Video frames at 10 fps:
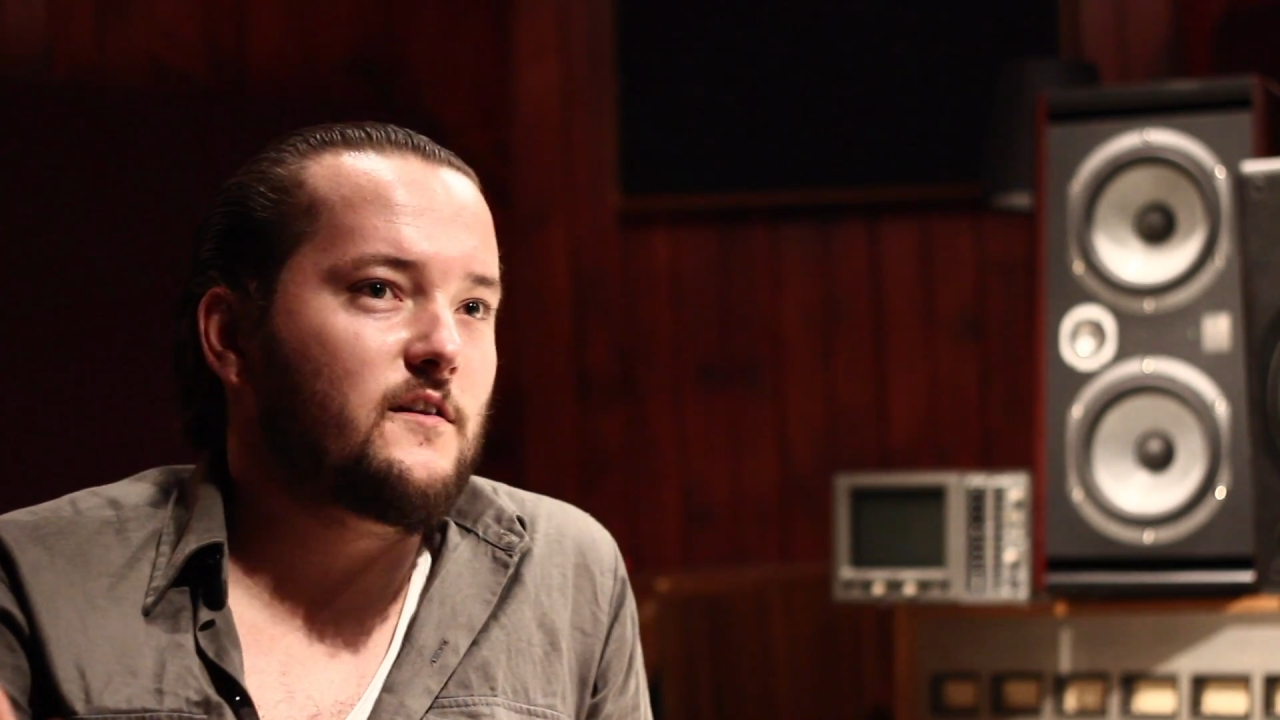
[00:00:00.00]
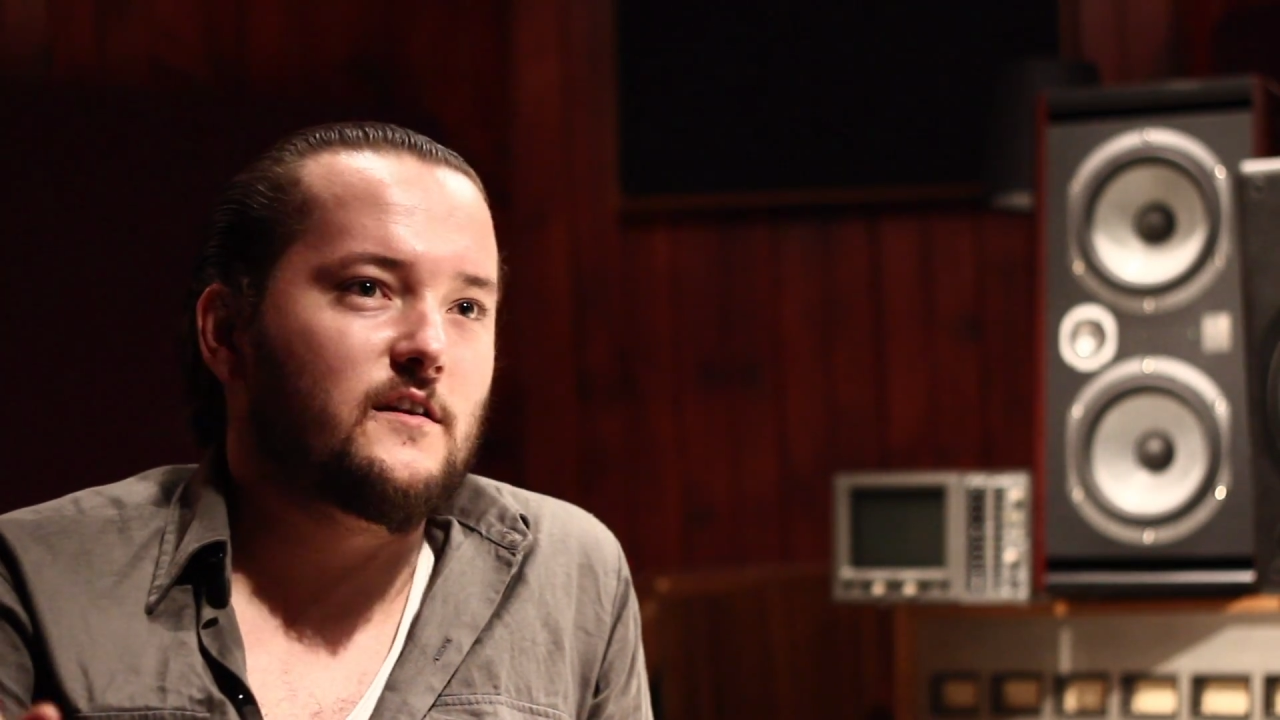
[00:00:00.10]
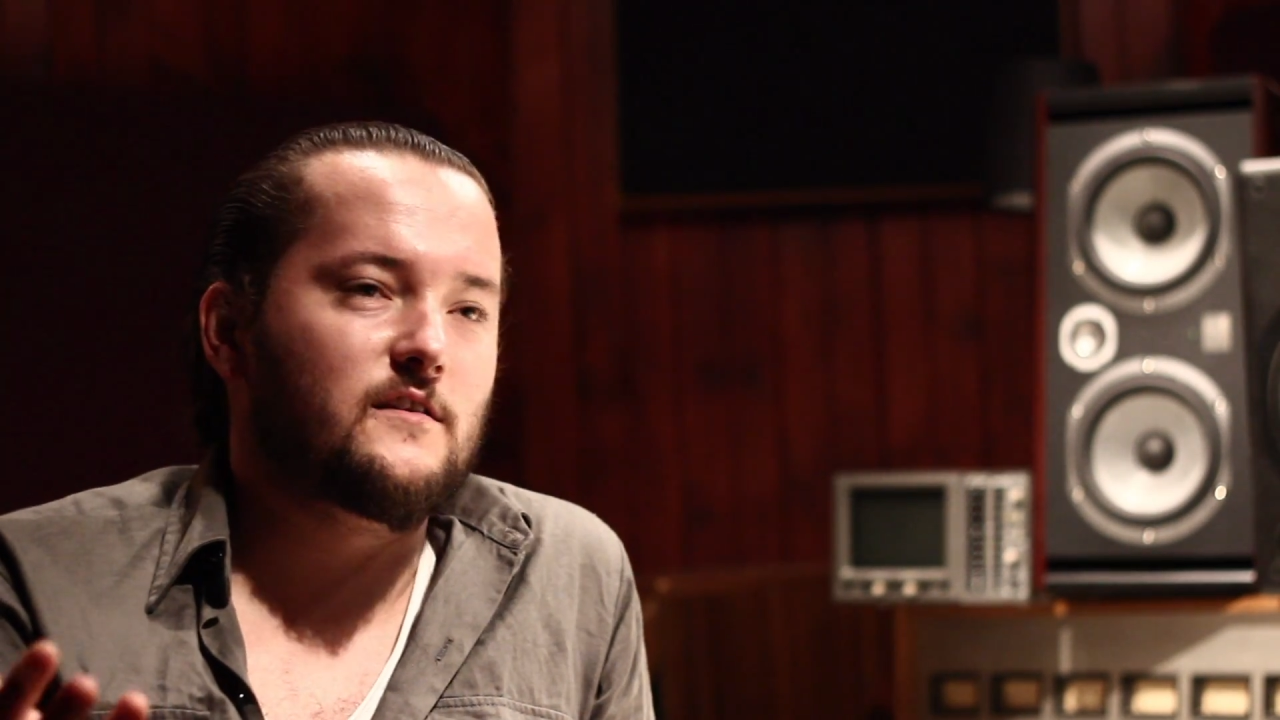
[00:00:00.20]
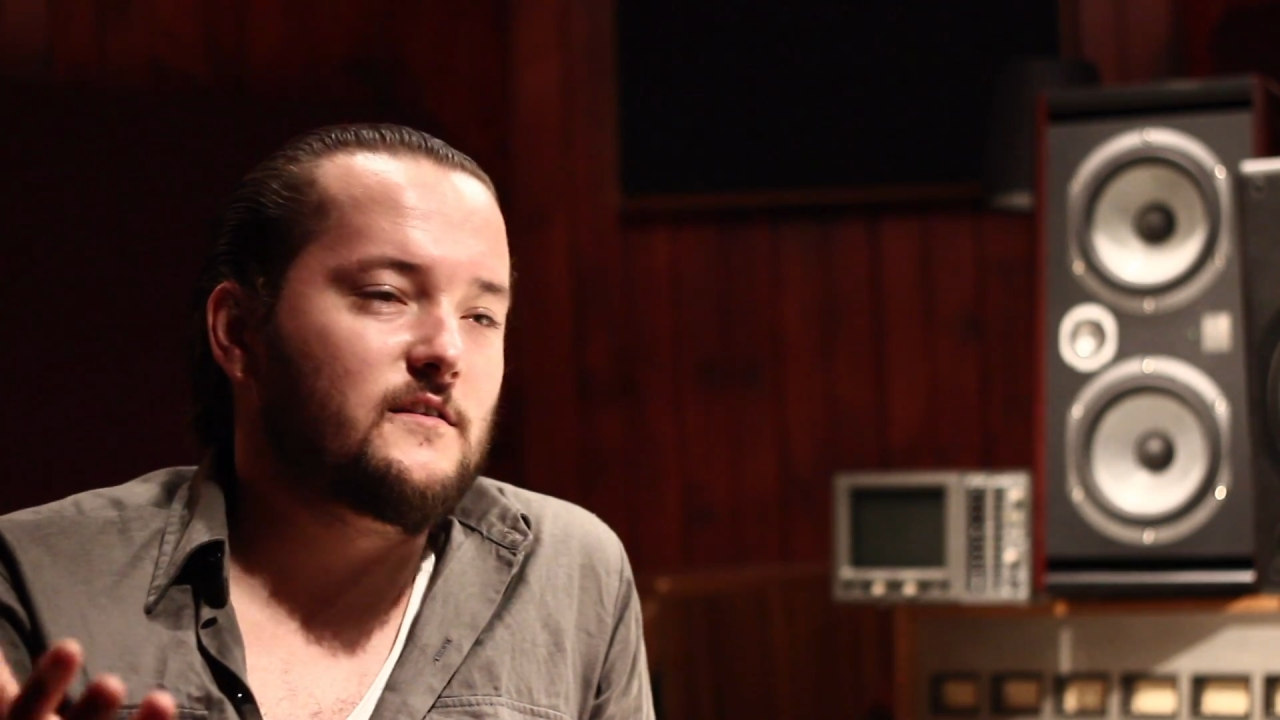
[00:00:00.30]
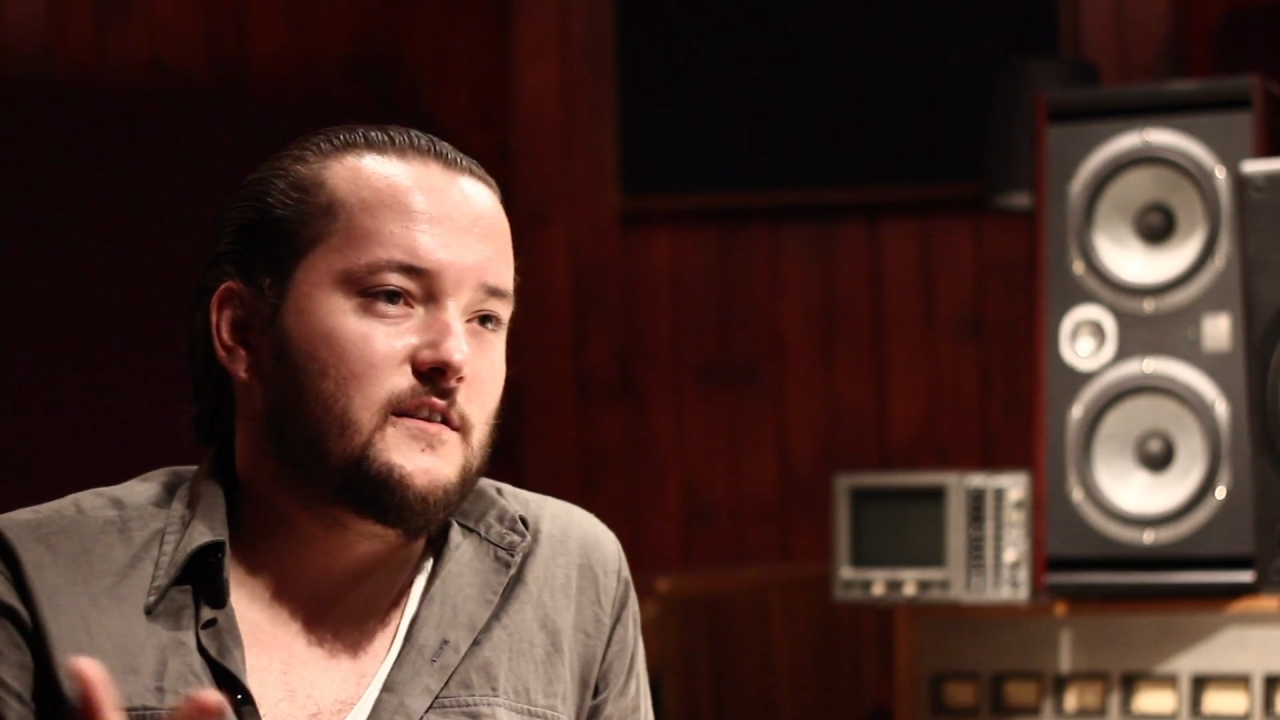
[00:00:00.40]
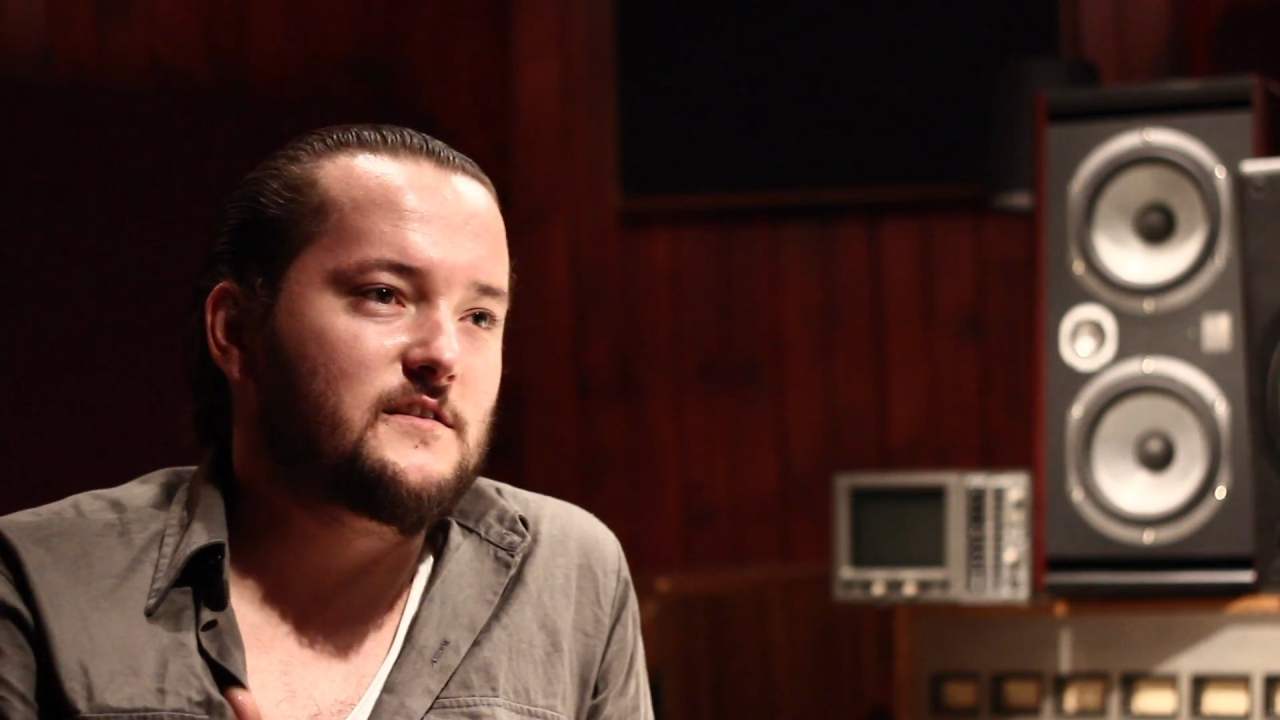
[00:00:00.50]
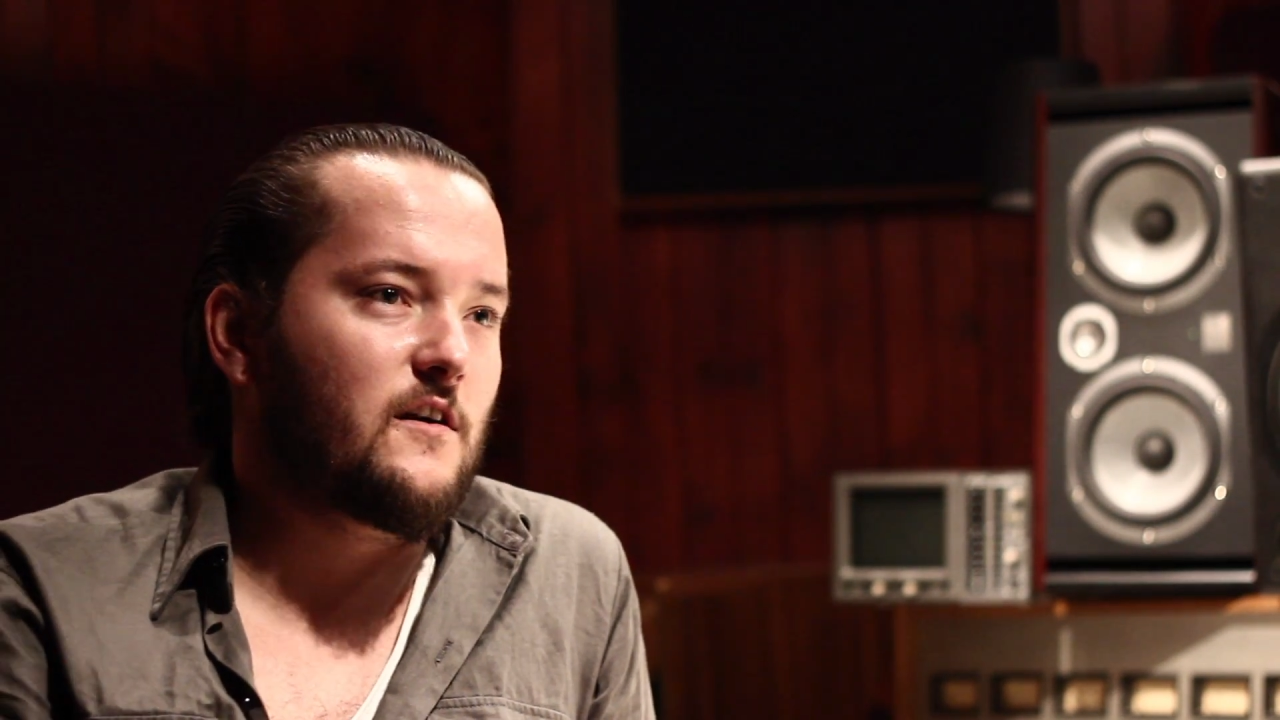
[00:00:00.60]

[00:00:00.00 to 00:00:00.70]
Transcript: Like these